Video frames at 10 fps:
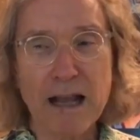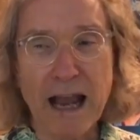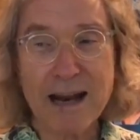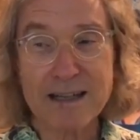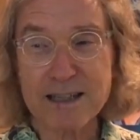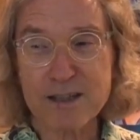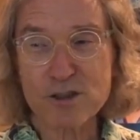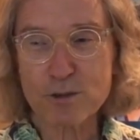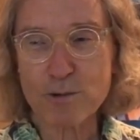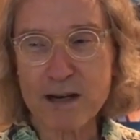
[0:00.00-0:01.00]
And it
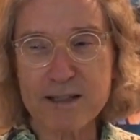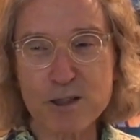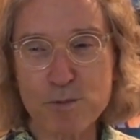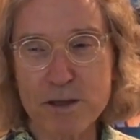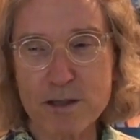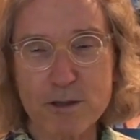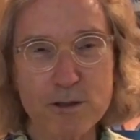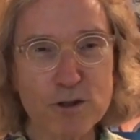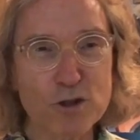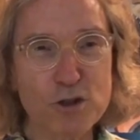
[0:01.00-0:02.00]
takes a great
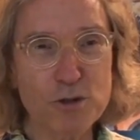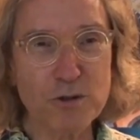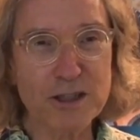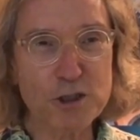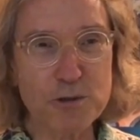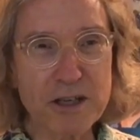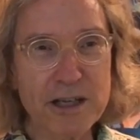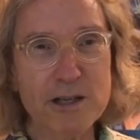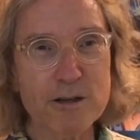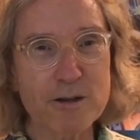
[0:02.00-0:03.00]
speaker to let you
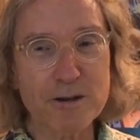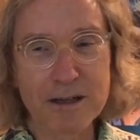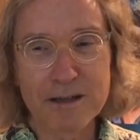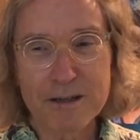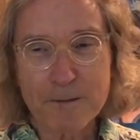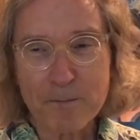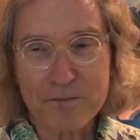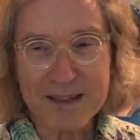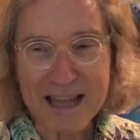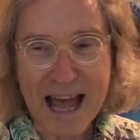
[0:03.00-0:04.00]
hear
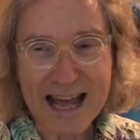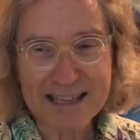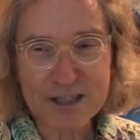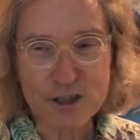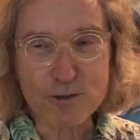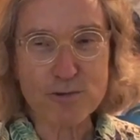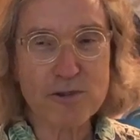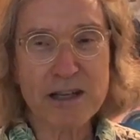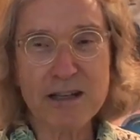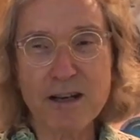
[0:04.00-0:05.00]
that
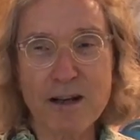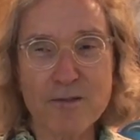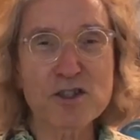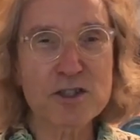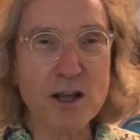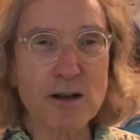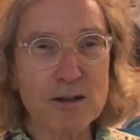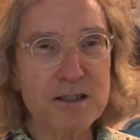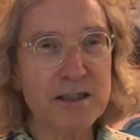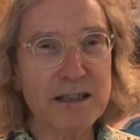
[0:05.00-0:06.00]
degree of
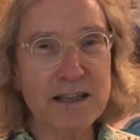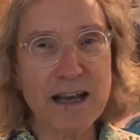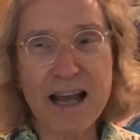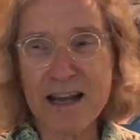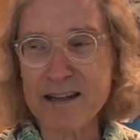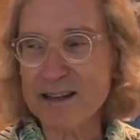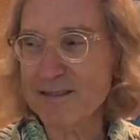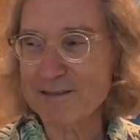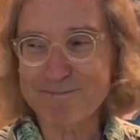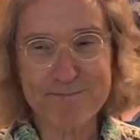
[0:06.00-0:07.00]
subtlety
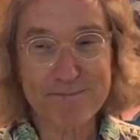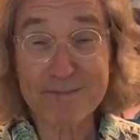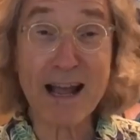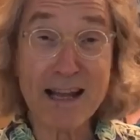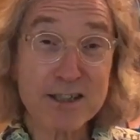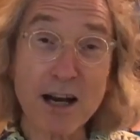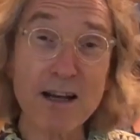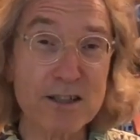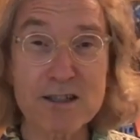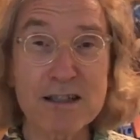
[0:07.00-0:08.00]
and
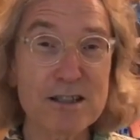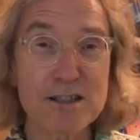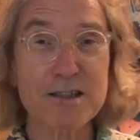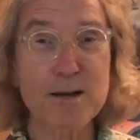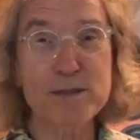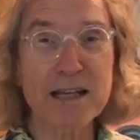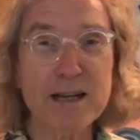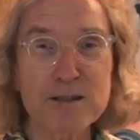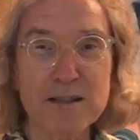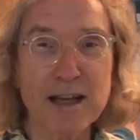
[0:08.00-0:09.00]
touch. It just comes
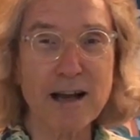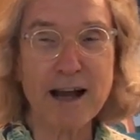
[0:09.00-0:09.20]
down to that.